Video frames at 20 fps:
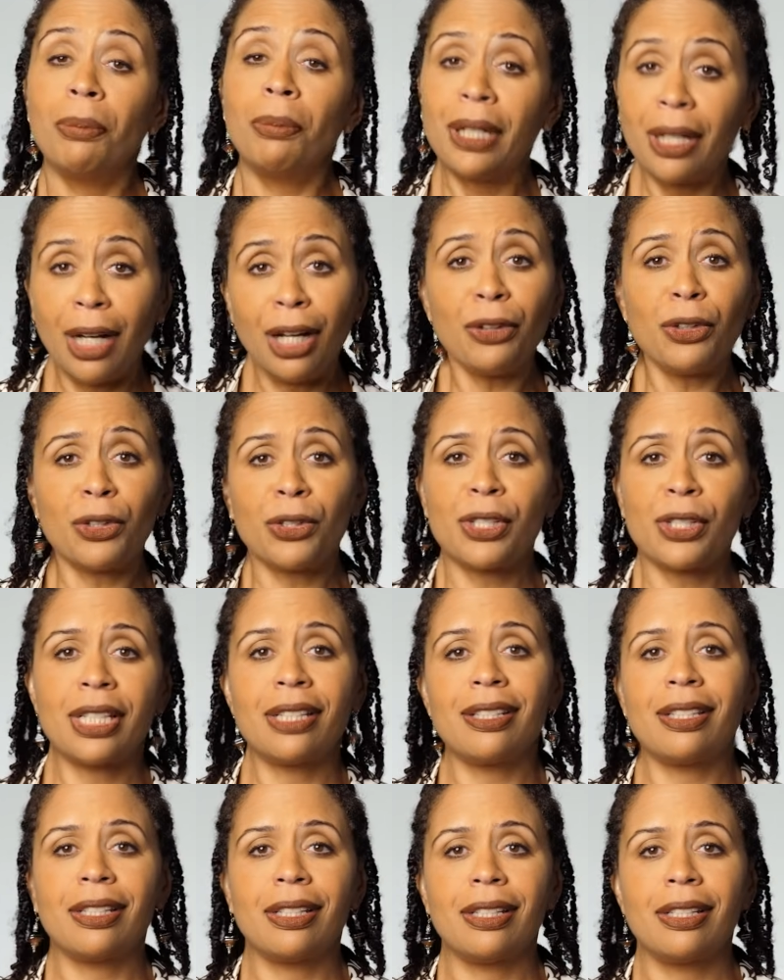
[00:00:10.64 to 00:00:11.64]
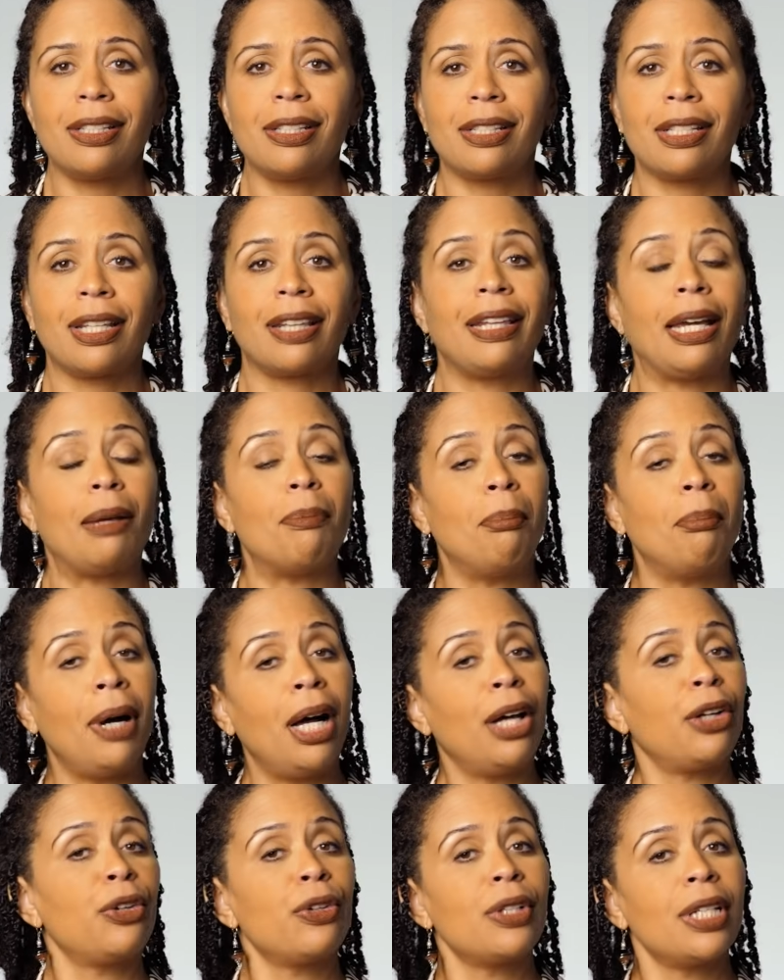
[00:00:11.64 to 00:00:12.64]
but others insist that
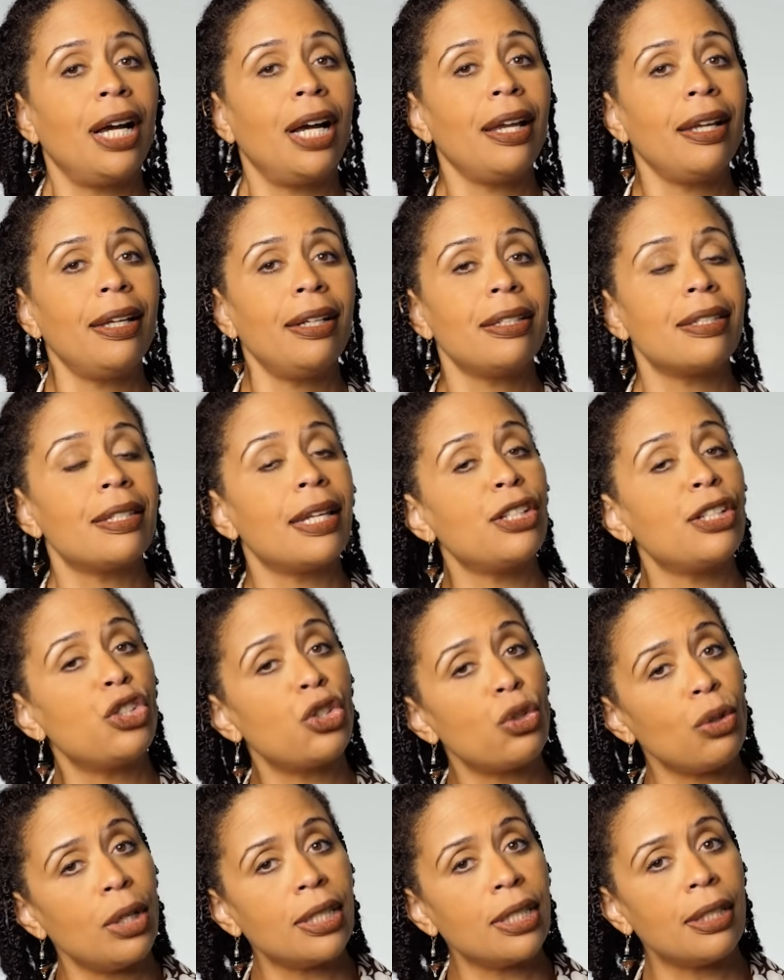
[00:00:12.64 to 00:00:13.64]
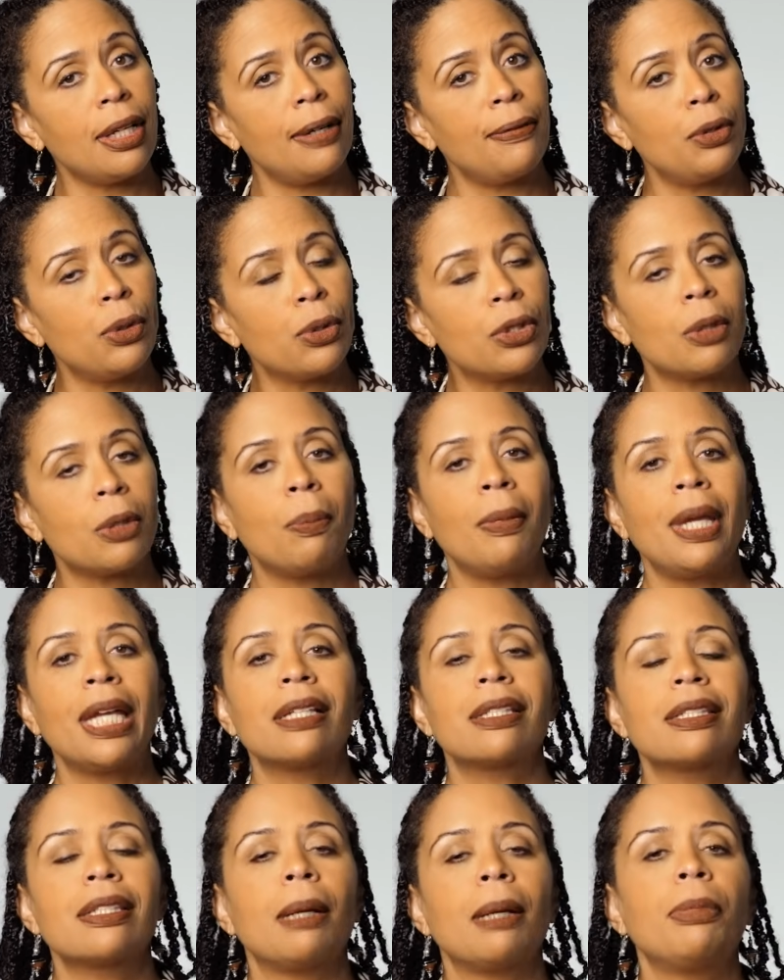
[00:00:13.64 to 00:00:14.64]
modern diets and stress levels make
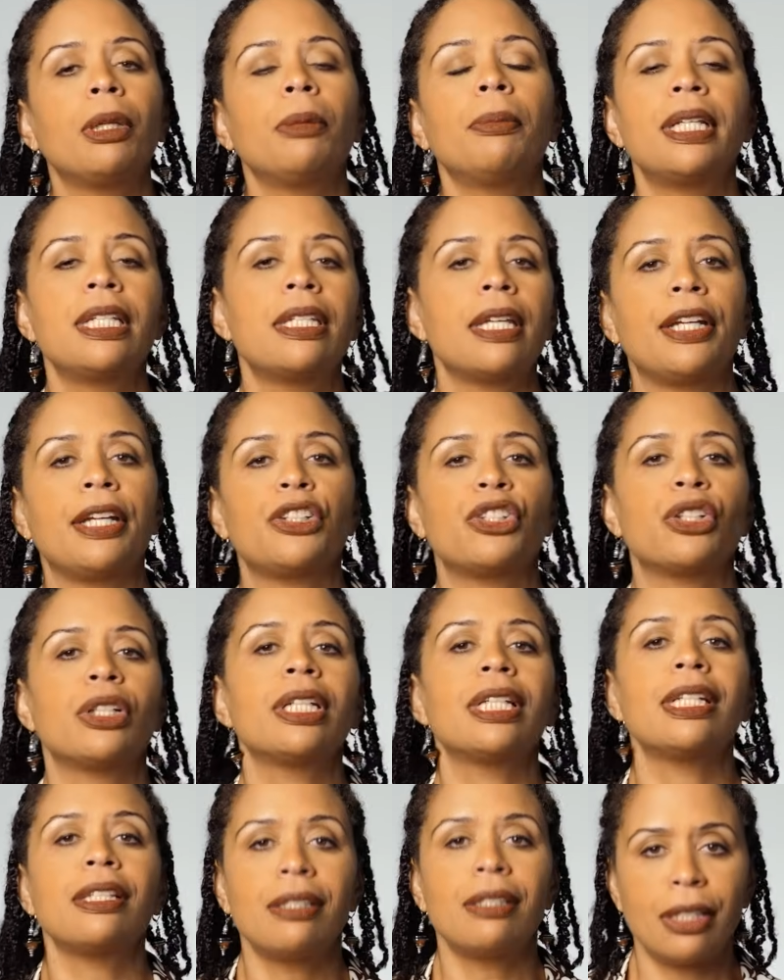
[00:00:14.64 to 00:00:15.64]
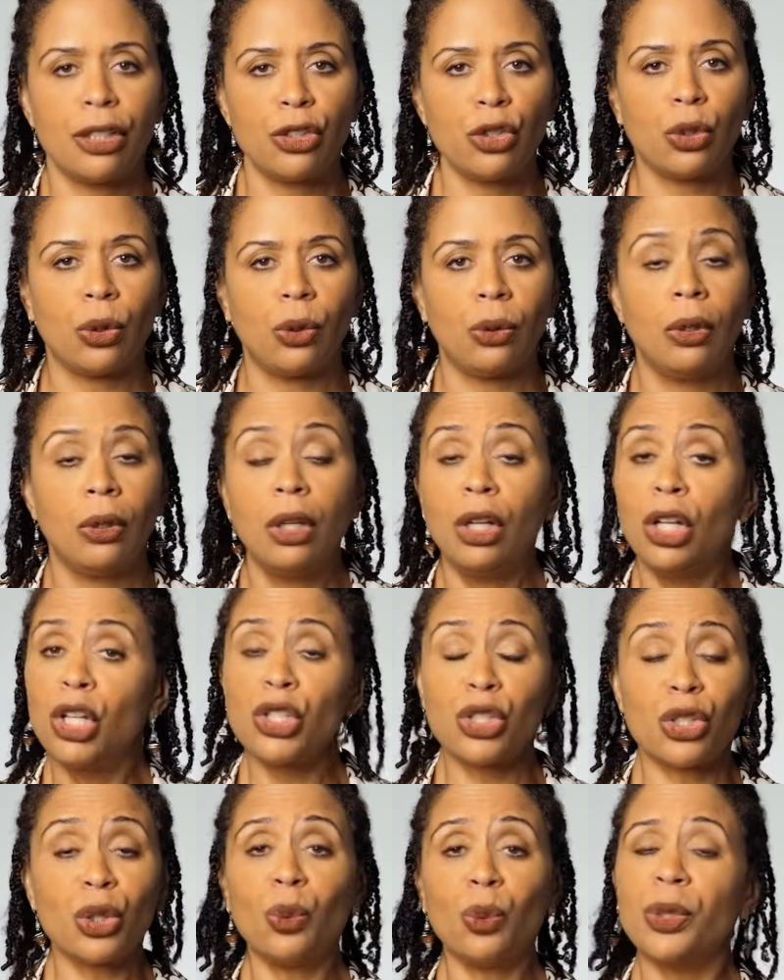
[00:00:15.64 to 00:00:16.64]
supplementation essential.
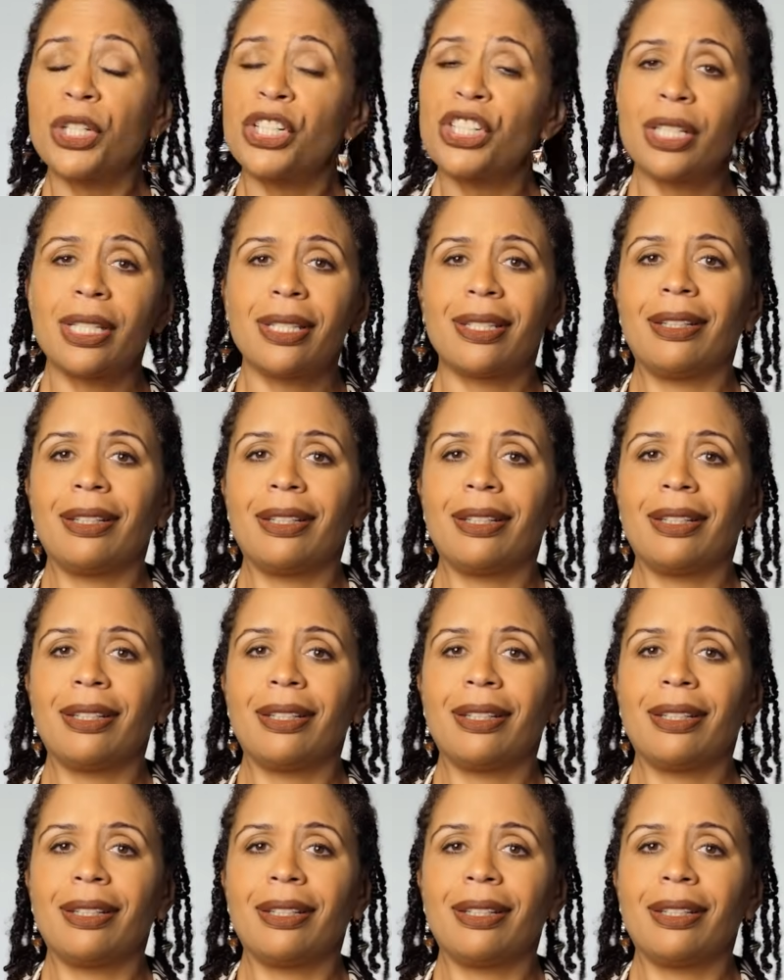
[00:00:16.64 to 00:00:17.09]
So which is